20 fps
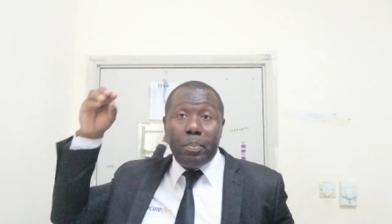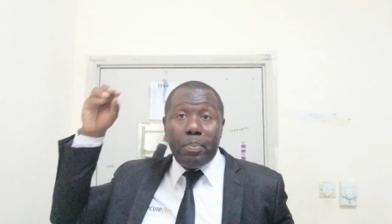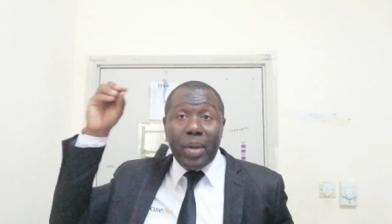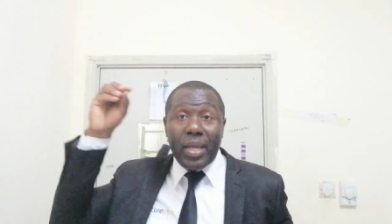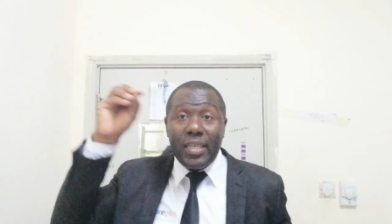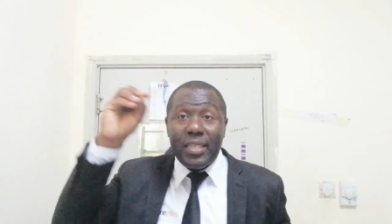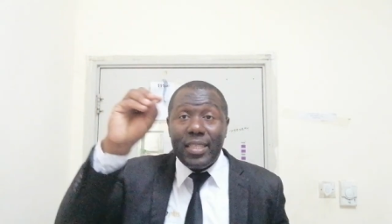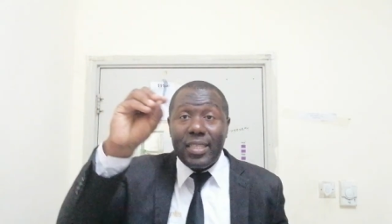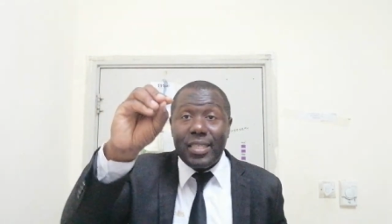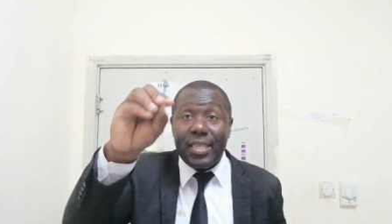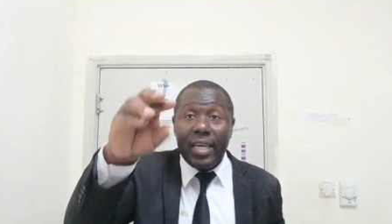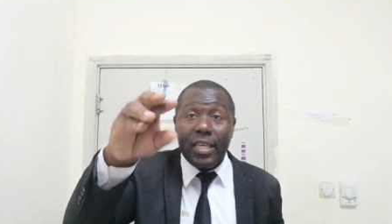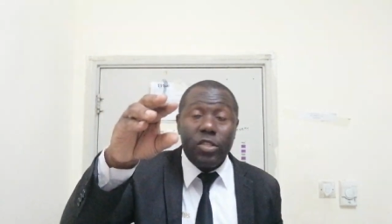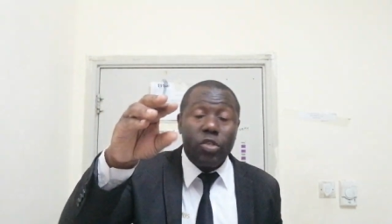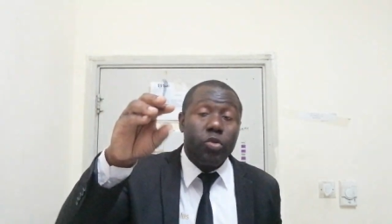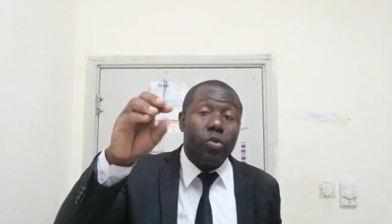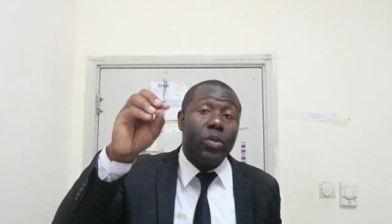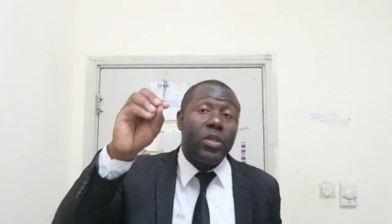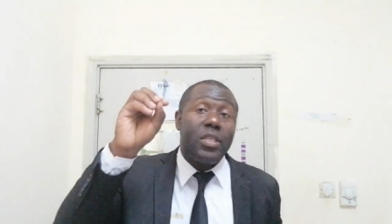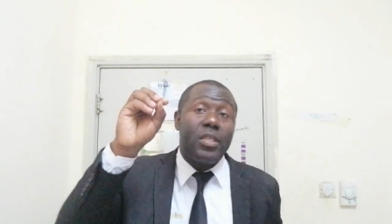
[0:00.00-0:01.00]
penetrate
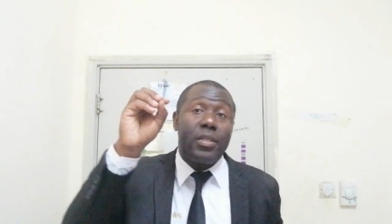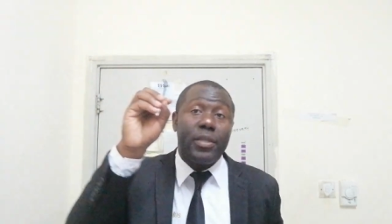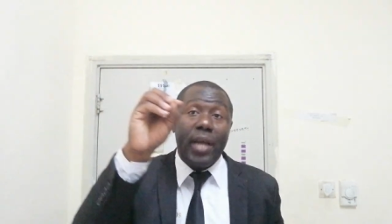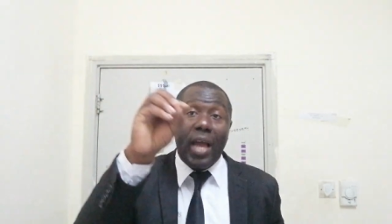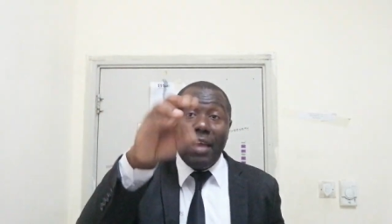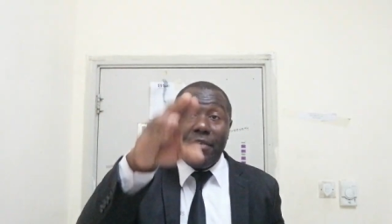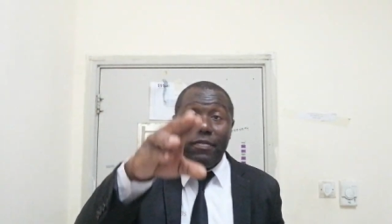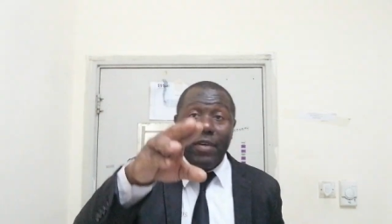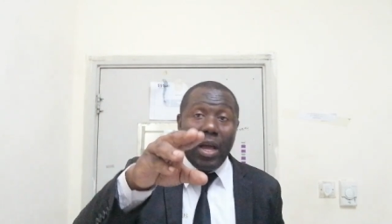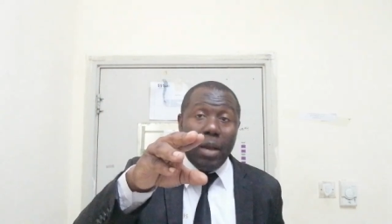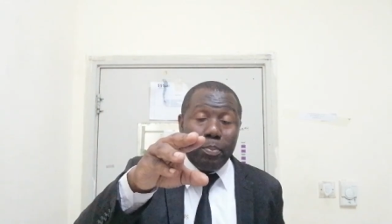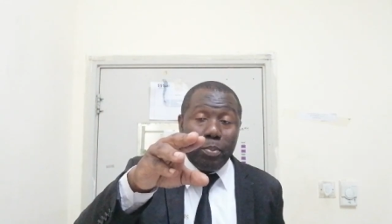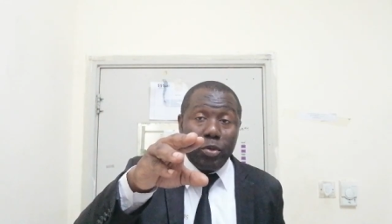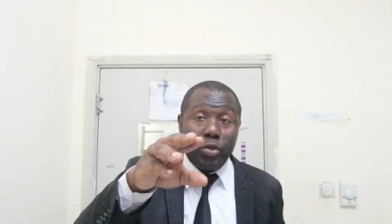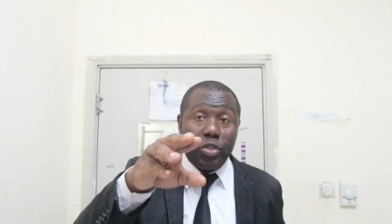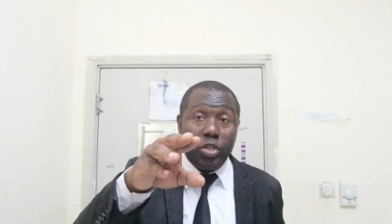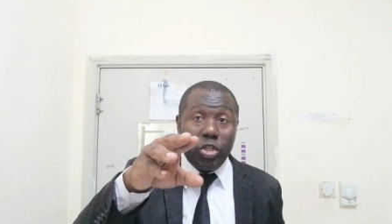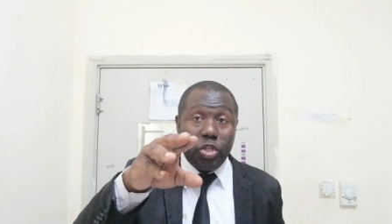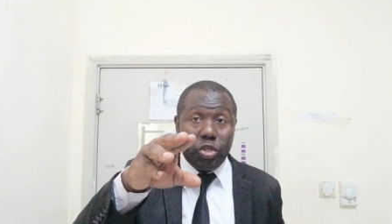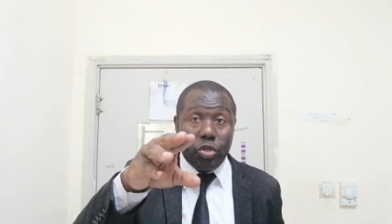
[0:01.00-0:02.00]
to the driver
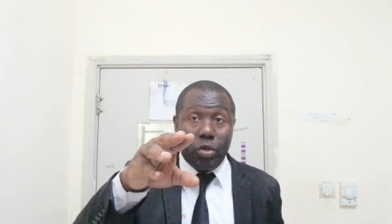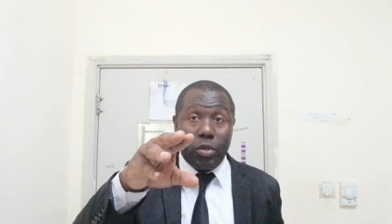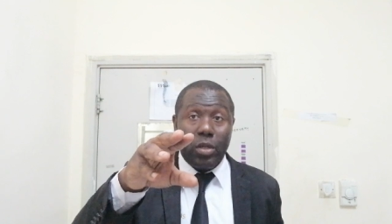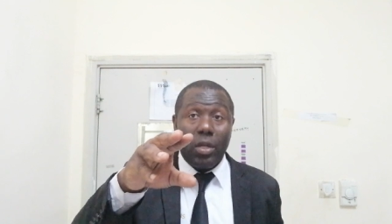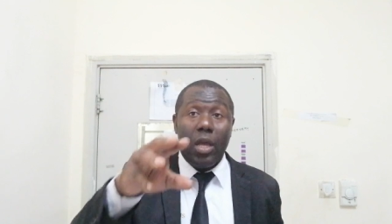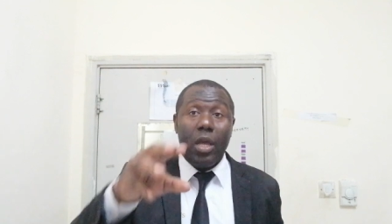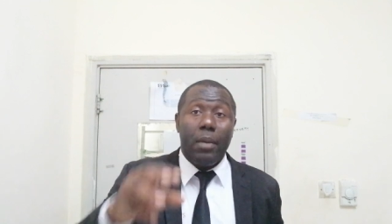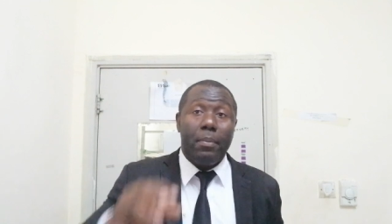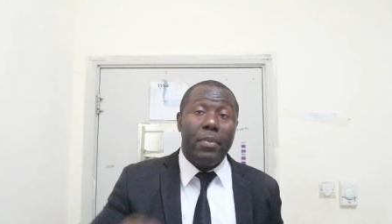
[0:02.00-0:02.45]
position.